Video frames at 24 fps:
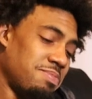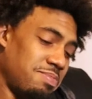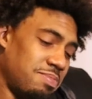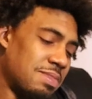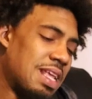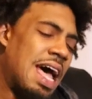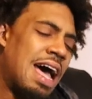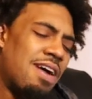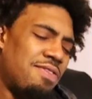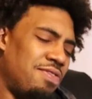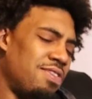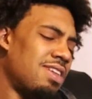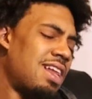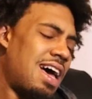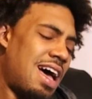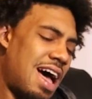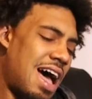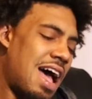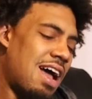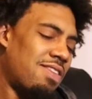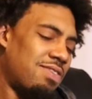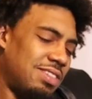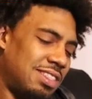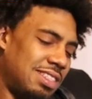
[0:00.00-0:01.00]
at you. I feel
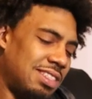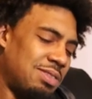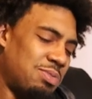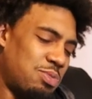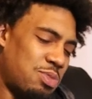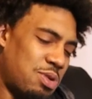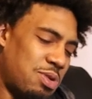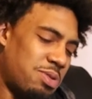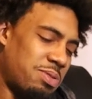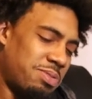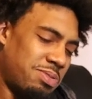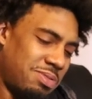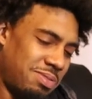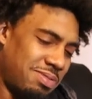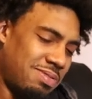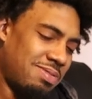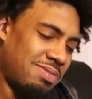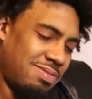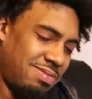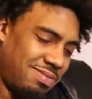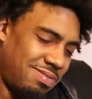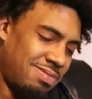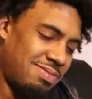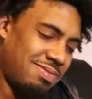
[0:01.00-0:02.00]
like Iverson, bro.
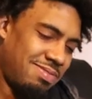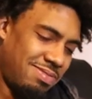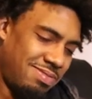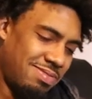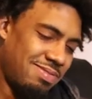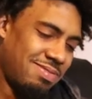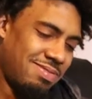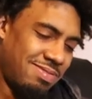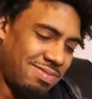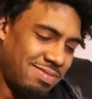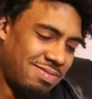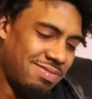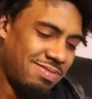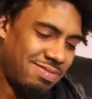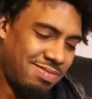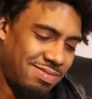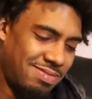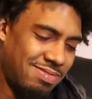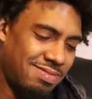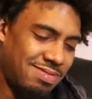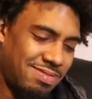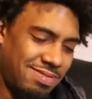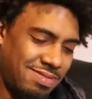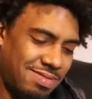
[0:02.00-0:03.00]
But you know,
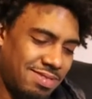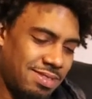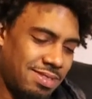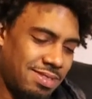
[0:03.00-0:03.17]
like